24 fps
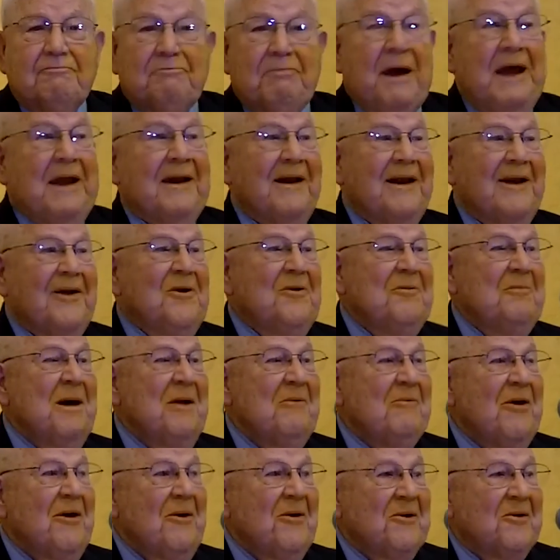Petaluma
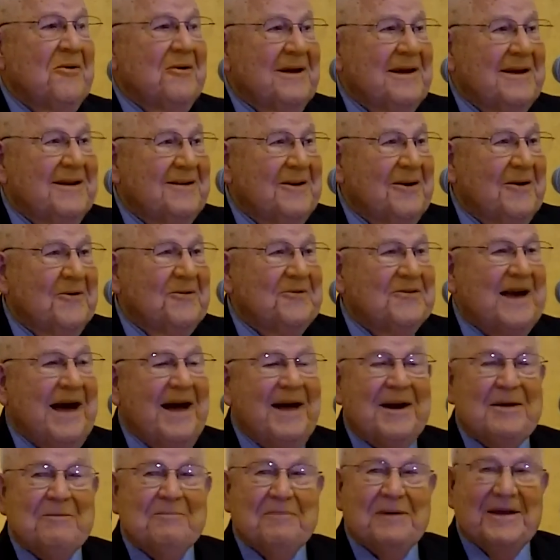Rotary goes
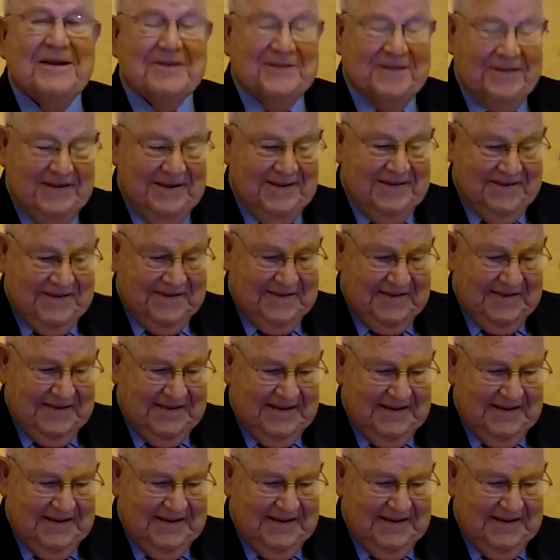out of business.